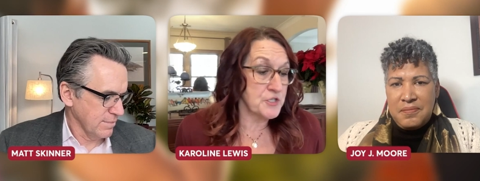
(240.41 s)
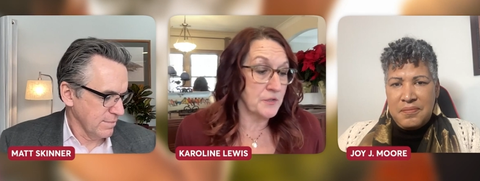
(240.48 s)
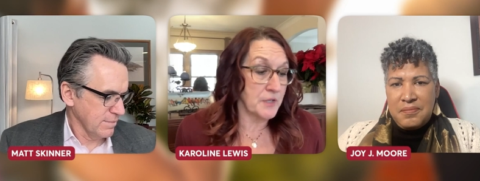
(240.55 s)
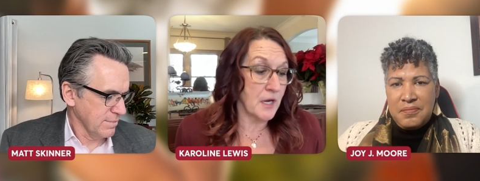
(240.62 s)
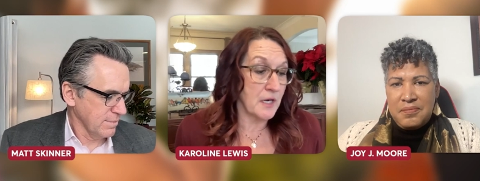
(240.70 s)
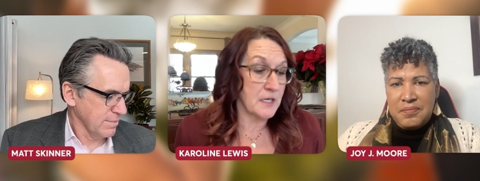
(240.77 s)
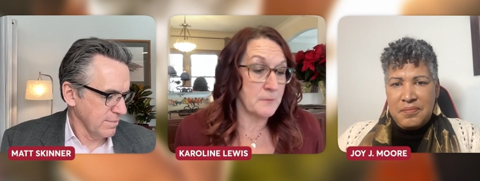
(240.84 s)
Speaker 1: shall
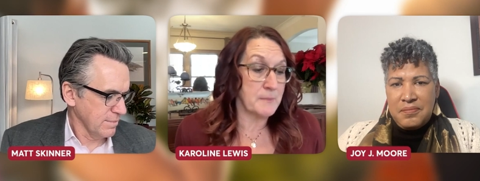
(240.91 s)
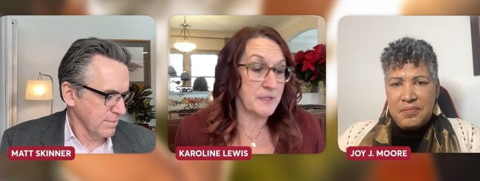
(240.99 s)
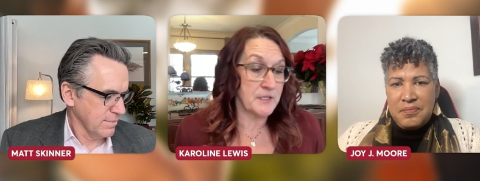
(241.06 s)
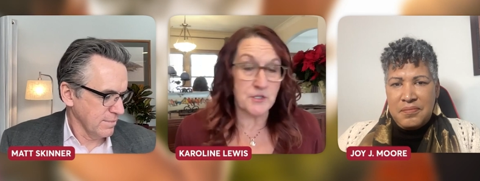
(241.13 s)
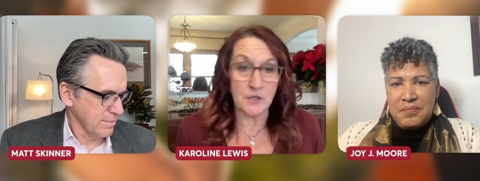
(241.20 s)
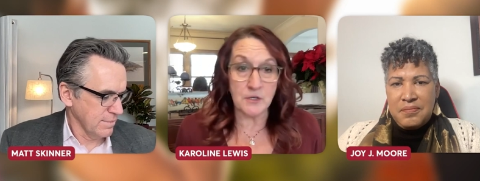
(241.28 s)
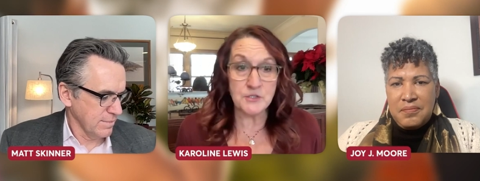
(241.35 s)
not commit
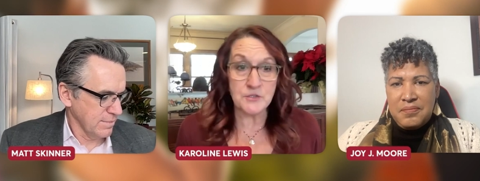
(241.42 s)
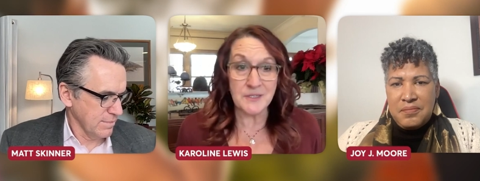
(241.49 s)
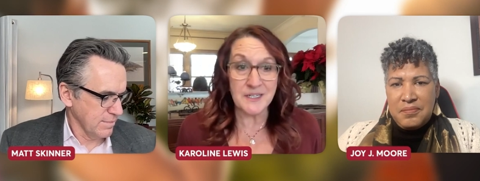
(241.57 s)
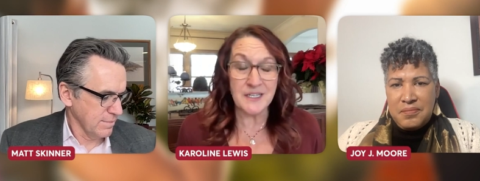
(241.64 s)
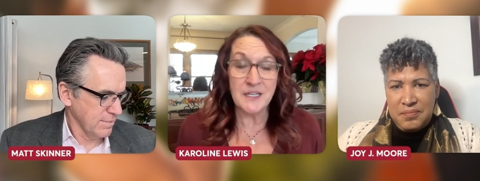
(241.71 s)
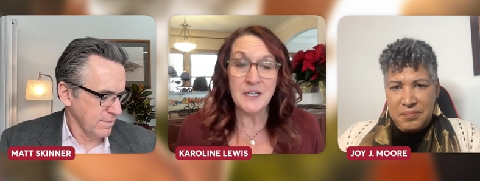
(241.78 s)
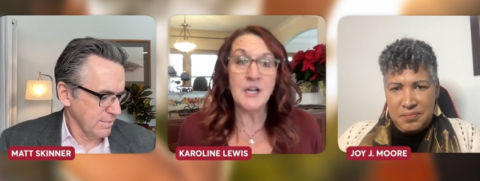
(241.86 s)

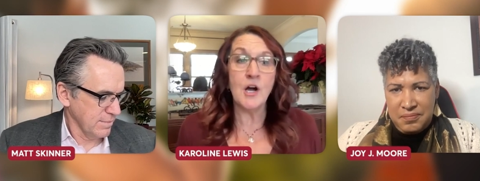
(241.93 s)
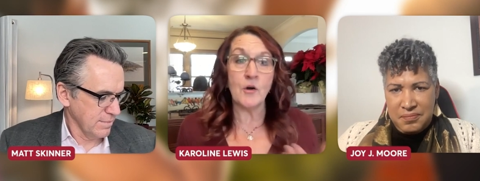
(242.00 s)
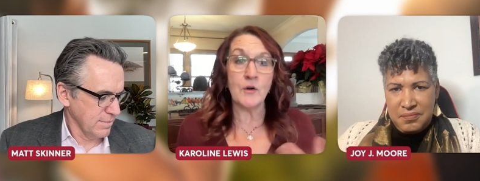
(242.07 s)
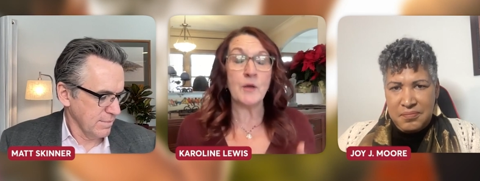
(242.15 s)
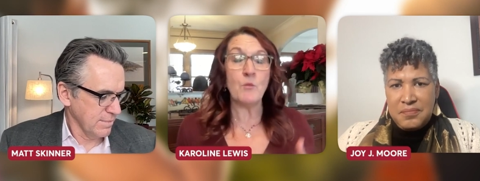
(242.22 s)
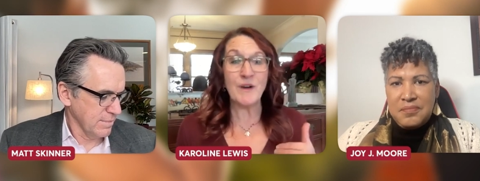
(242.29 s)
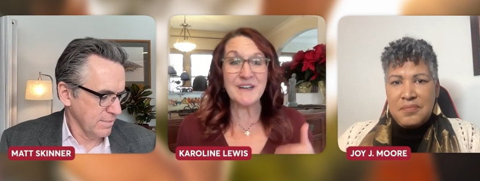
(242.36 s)
adultery.
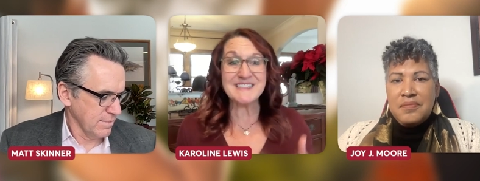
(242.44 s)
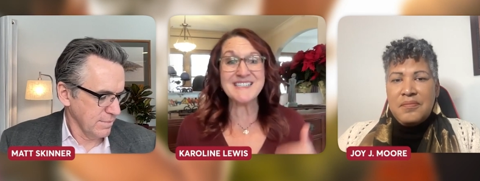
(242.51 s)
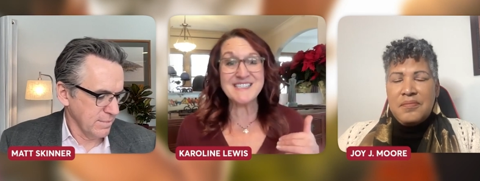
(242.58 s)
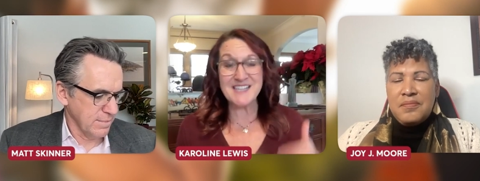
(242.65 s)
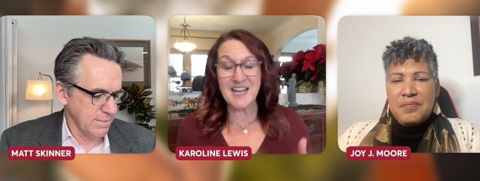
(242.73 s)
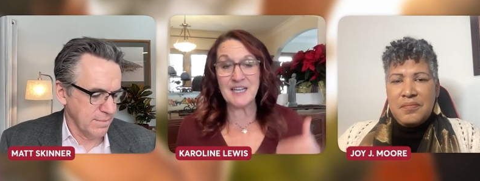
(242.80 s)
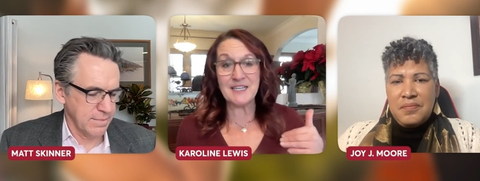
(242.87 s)
Okay, what does
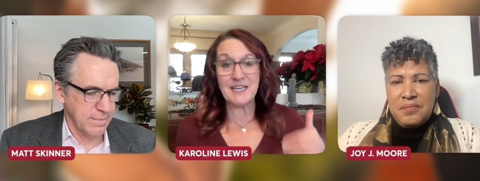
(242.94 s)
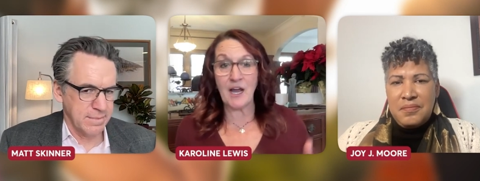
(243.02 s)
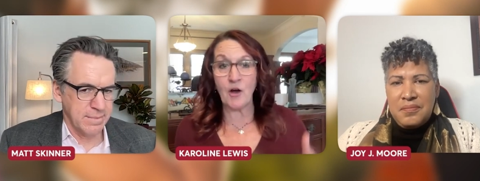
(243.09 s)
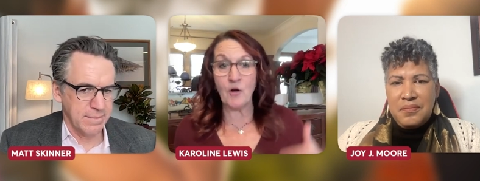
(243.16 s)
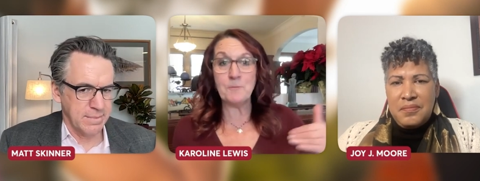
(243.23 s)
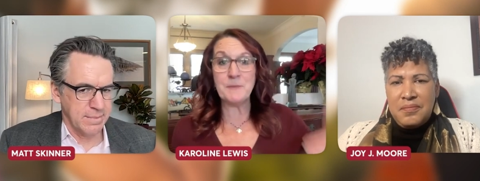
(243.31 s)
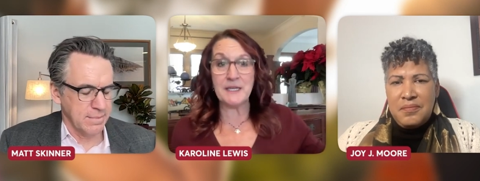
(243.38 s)
that
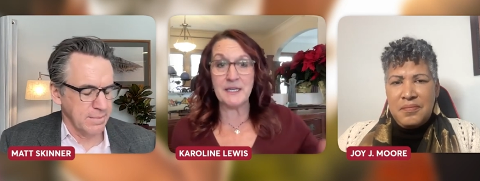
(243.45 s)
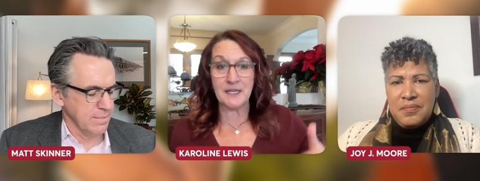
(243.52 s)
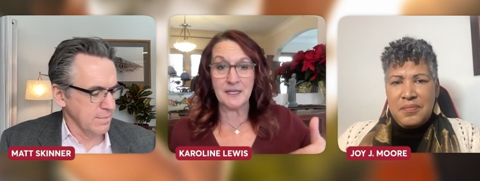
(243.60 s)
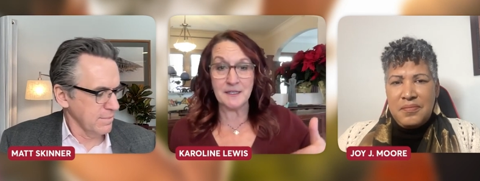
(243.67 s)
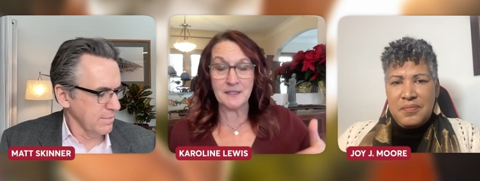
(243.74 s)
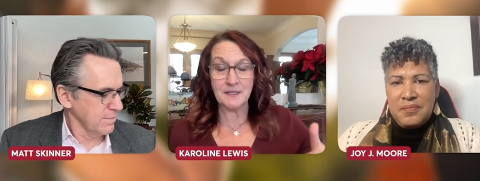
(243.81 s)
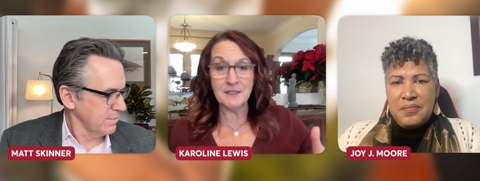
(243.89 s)
now
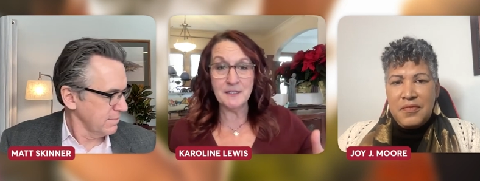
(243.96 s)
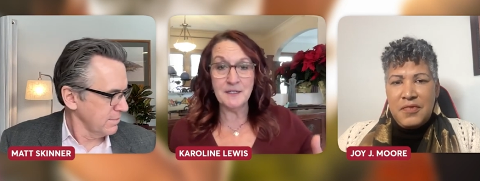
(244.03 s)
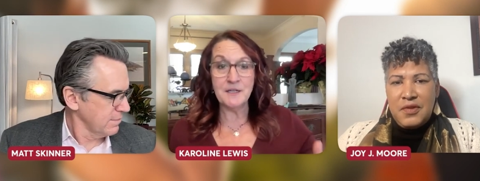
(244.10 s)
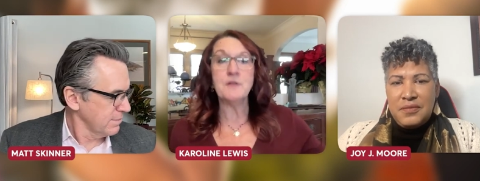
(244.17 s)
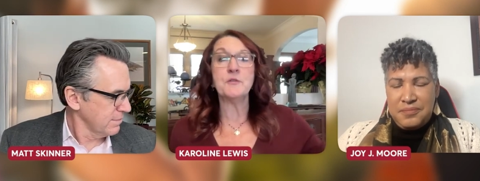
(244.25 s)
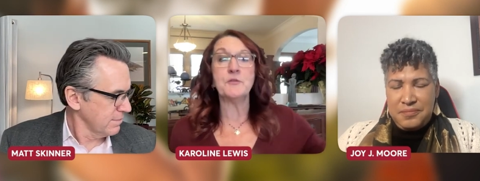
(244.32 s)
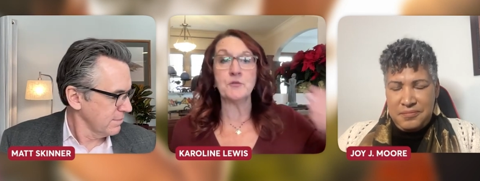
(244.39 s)
mean
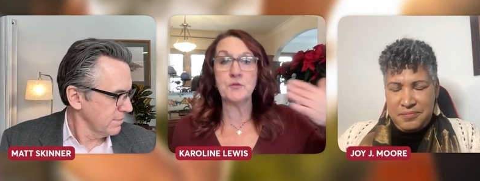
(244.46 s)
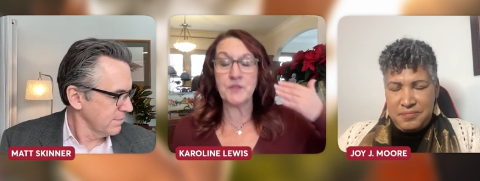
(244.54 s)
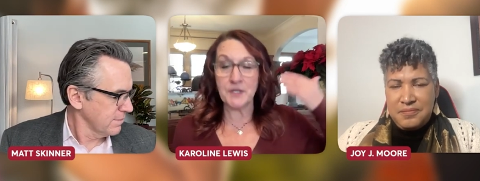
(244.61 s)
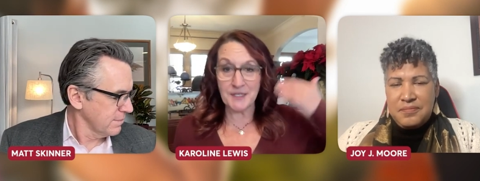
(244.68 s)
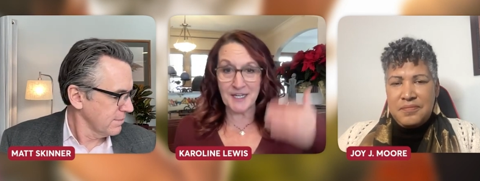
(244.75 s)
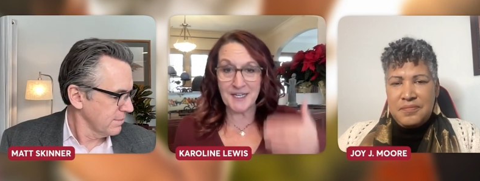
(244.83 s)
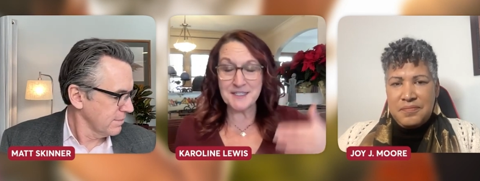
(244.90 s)
through the
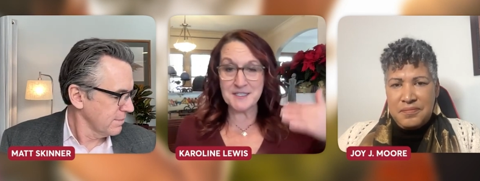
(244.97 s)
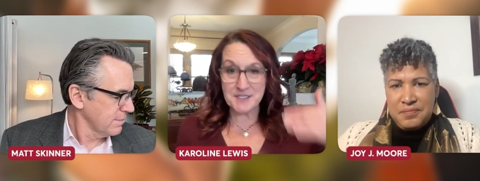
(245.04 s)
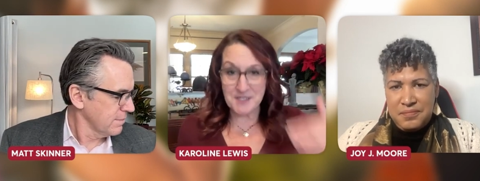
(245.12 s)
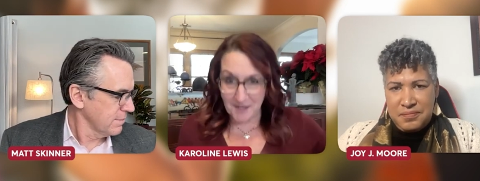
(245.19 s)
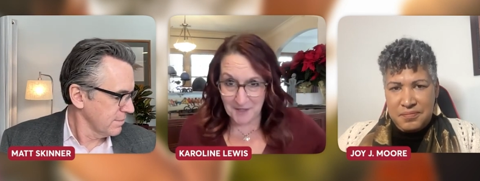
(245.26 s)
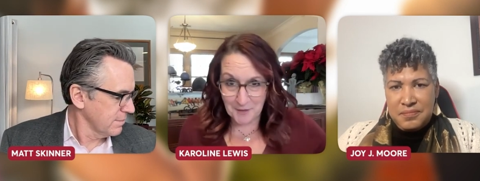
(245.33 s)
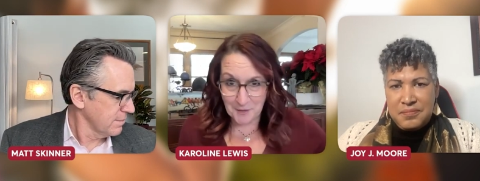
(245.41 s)
lens
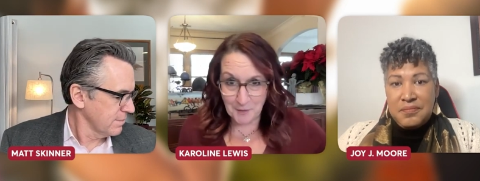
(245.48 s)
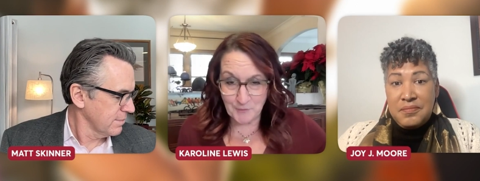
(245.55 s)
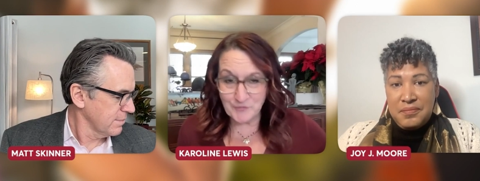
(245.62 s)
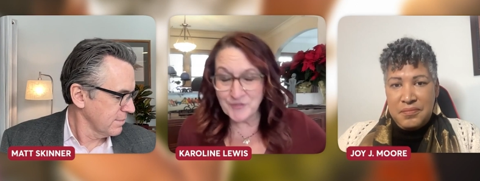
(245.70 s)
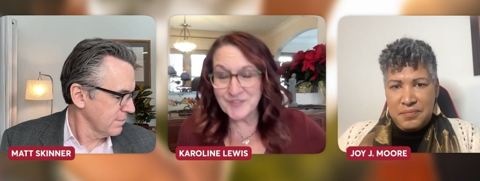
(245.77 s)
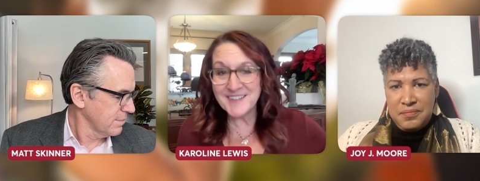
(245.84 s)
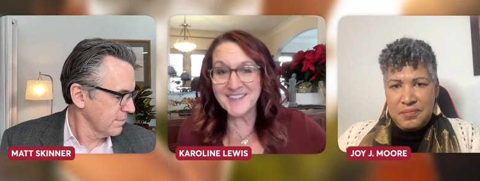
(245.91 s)

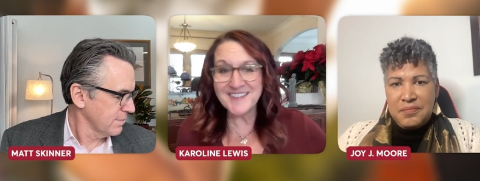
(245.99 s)
of